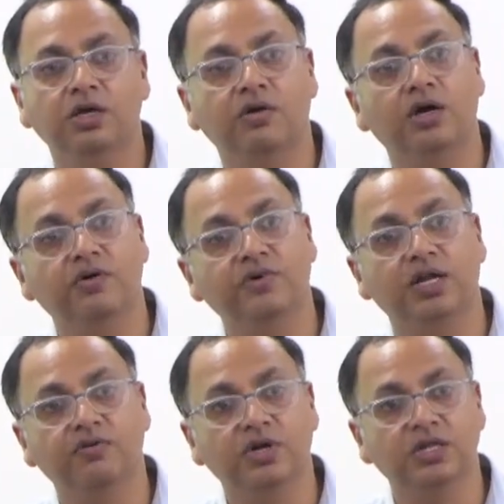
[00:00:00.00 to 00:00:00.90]

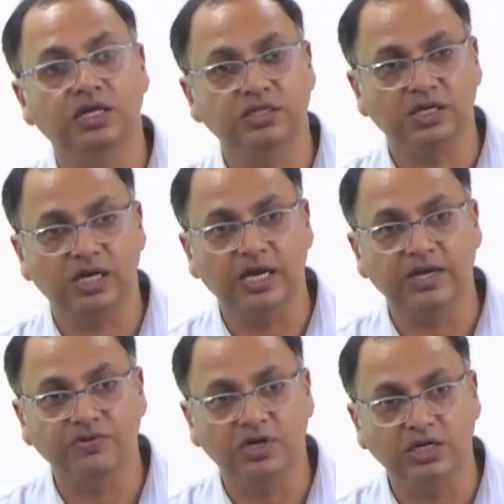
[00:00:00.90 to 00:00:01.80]
wherever there is a
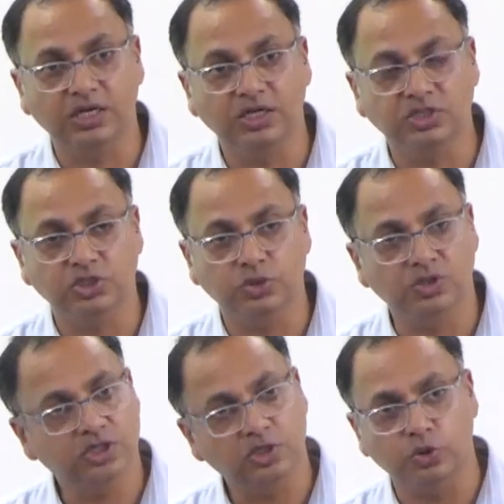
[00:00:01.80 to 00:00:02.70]
life-threatening
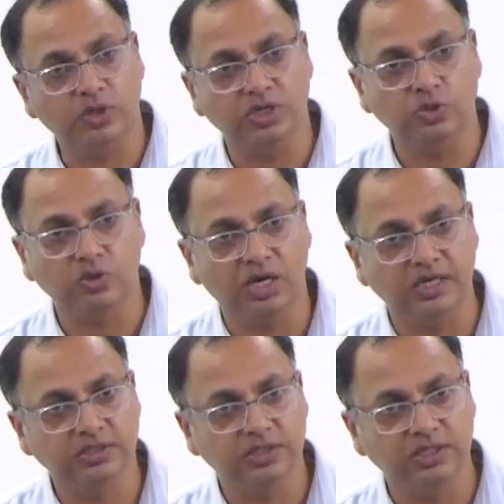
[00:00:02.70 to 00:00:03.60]
situation. You can
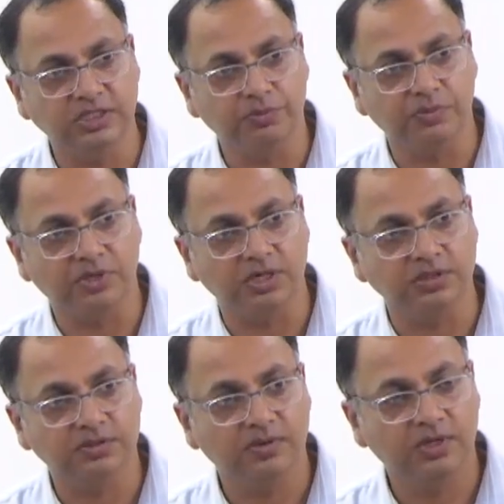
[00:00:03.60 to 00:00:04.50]
utilize these
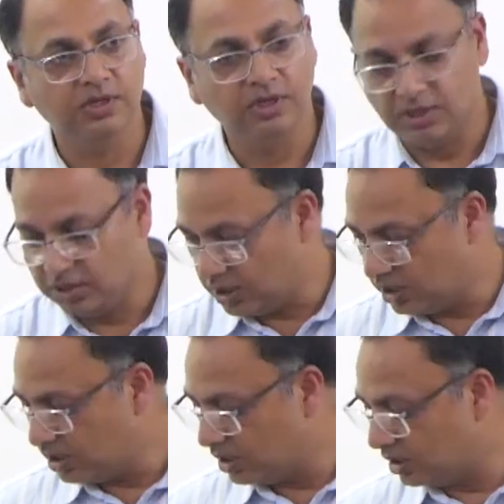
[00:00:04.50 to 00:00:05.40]
peptides.
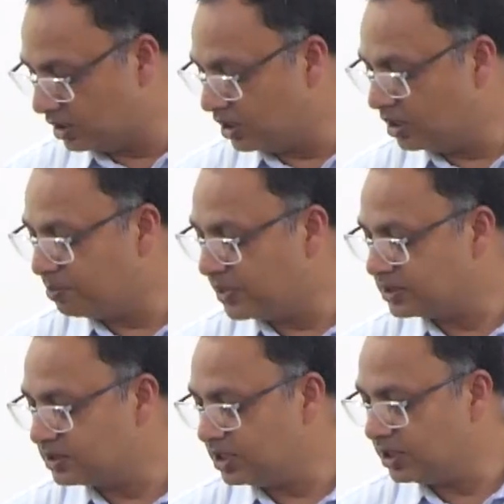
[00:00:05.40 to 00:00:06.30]
Another
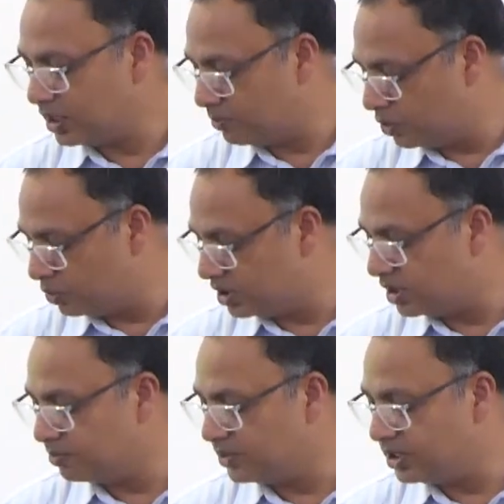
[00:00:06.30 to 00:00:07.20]
best thing about
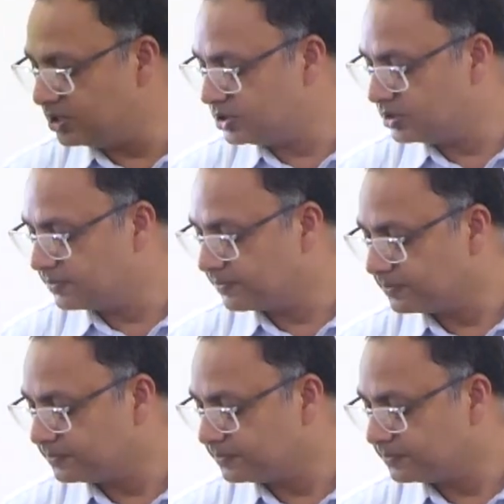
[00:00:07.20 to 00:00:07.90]
them is